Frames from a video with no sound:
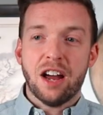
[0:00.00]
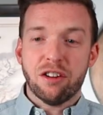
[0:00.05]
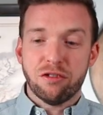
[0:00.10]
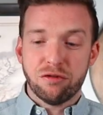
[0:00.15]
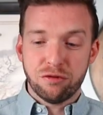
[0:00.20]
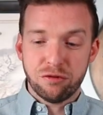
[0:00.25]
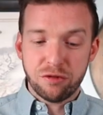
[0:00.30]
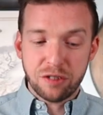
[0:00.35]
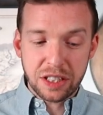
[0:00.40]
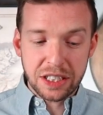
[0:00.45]
a
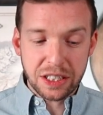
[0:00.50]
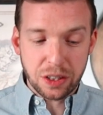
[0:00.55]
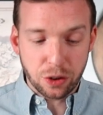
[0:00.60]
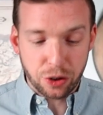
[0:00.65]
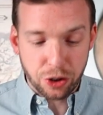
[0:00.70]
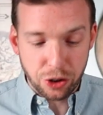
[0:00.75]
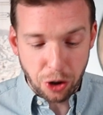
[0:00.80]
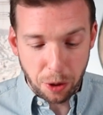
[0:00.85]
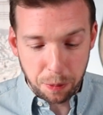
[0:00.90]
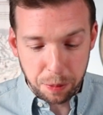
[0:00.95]
real
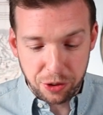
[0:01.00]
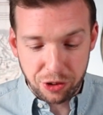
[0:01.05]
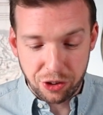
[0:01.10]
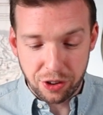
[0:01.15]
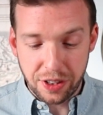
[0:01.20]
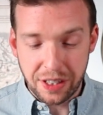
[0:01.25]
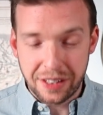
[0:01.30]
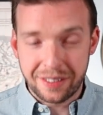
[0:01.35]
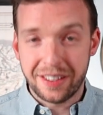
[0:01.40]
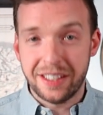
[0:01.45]
good
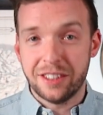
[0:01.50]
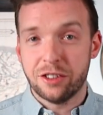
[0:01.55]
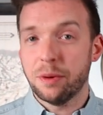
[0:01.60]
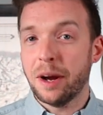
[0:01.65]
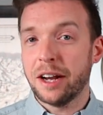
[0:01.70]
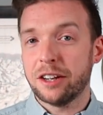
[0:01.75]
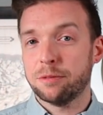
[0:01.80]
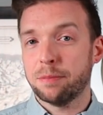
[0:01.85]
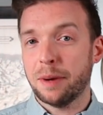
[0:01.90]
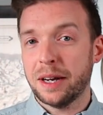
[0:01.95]
opportunity to
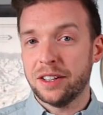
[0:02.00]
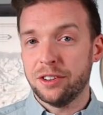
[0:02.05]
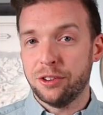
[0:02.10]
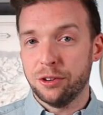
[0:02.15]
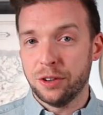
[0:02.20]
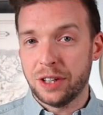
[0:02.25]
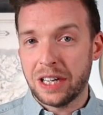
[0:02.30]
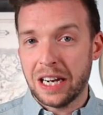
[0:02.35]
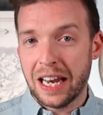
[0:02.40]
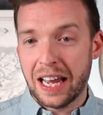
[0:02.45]
expand
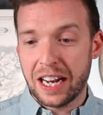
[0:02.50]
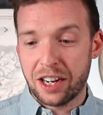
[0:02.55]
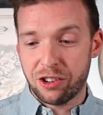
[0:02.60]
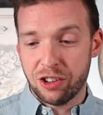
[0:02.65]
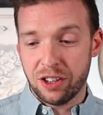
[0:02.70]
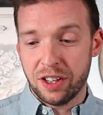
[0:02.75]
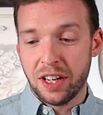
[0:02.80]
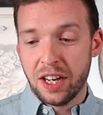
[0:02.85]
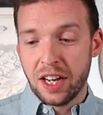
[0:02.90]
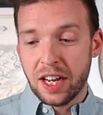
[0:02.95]
your
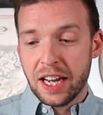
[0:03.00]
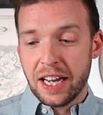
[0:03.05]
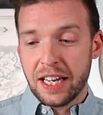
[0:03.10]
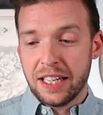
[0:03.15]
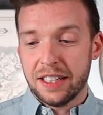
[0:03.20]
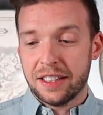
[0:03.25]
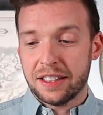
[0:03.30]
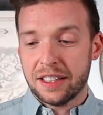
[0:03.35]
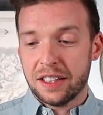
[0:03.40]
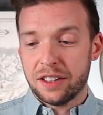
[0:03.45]
collection.
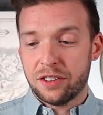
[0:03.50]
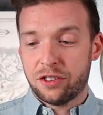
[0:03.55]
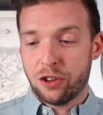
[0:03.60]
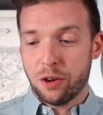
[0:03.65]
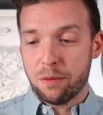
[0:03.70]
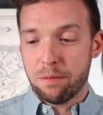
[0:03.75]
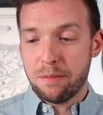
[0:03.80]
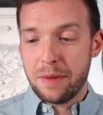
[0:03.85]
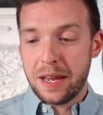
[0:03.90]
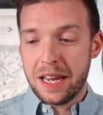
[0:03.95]
And
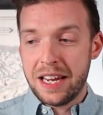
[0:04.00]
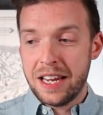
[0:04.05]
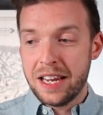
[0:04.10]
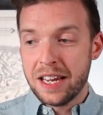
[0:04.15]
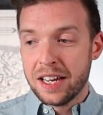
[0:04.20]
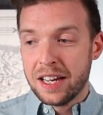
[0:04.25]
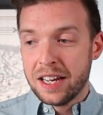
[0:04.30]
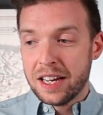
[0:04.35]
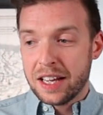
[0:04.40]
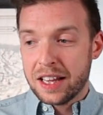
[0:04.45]
to me,
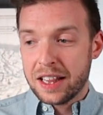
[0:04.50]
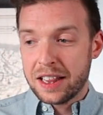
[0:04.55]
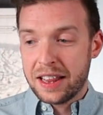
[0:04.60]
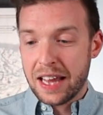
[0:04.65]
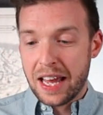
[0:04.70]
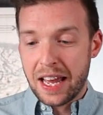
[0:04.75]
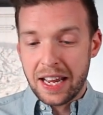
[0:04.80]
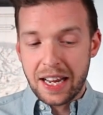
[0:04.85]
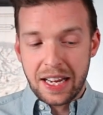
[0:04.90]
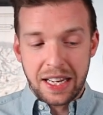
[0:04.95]

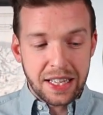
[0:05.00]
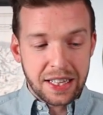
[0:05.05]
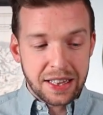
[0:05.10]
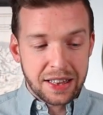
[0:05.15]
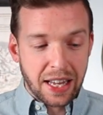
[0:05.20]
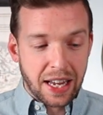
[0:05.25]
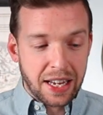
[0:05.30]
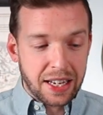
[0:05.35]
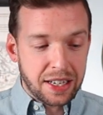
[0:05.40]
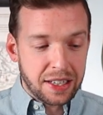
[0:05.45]
they
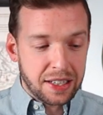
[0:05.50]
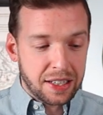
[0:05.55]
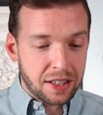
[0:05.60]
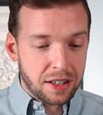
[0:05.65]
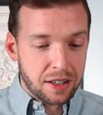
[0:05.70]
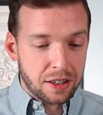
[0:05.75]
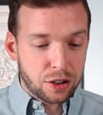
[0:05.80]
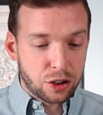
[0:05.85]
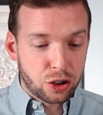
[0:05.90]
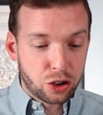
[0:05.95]
they
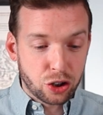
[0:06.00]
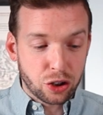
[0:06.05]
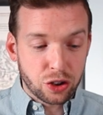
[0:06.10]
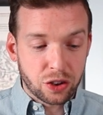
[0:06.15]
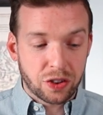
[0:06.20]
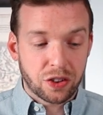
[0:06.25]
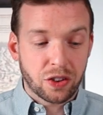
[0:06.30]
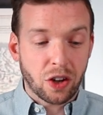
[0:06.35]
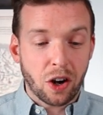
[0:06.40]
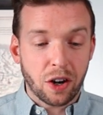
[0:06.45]
are good
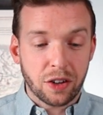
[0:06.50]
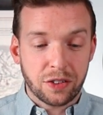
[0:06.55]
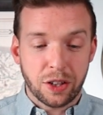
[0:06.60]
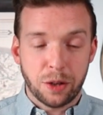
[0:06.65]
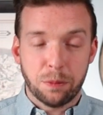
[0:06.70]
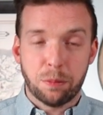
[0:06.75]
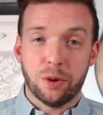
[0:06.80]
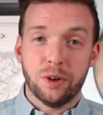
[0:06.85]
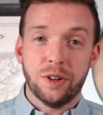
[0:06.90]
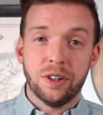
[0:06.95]

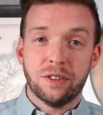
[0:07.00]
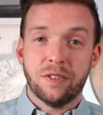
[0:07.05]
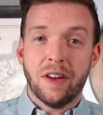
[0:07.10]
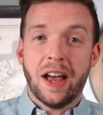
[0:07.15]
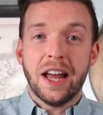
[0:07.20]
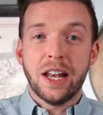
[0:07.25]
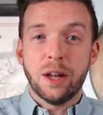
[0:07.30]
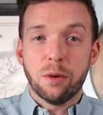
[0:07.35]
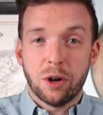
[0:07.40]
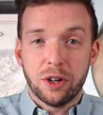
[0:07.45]
starting points
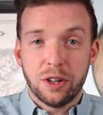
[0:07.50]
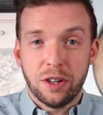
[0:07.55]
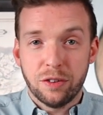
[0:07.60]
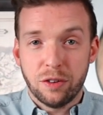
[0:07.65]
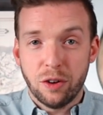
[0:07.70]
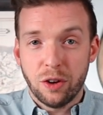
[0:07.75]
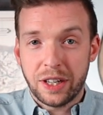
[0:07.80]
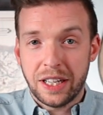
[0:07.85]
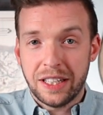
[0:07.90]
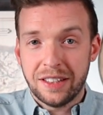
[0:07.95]
for anyone
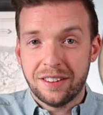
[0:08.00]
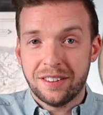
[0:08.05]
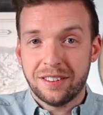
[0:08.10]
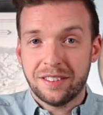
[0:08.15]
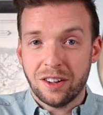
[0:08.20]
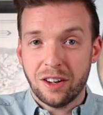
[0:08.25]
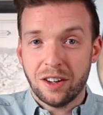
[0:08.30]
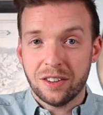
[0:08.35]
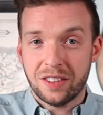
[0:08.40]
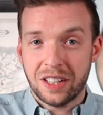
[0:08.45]
who's looking to
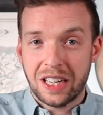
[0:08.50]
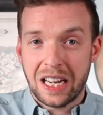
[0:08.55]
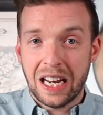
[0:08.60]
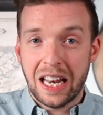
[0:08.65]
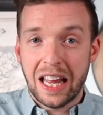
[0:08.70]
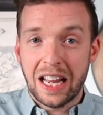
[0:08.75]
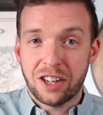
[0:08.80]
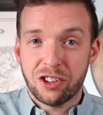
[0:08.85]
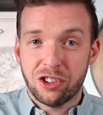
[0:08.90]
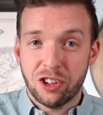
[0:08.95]
start a
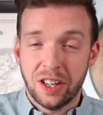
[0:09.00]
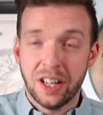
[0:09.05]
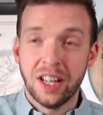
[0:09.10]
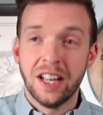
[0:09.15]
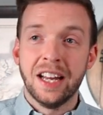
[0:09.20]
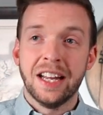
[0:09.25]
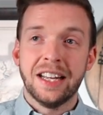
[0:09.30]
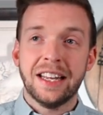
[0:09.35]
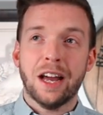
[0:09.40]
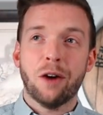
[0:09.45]
collection.
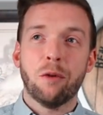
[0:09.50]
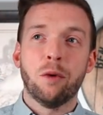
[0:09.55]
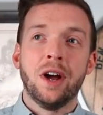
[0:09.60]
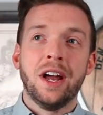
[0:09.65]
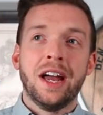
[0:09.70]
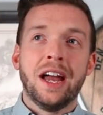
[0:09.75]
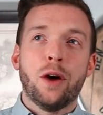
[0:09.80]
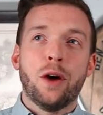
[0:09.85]
Now,